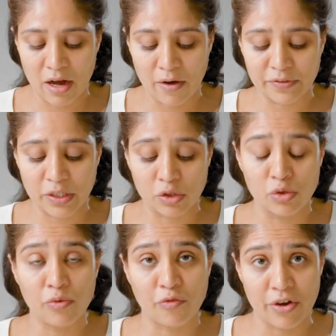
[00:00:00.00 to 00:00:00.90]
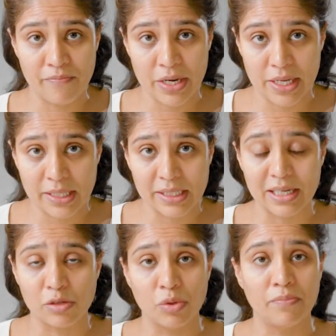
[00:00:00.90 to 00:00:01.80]
after 2-3 minutes,
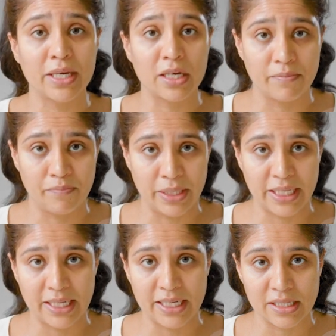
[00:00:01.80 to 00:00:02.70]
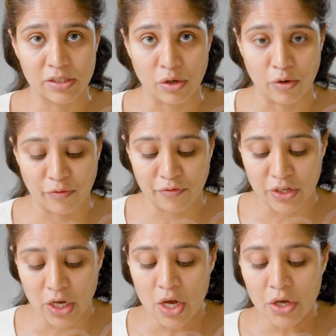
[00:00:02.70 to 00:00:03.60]
it will be completely dissolved.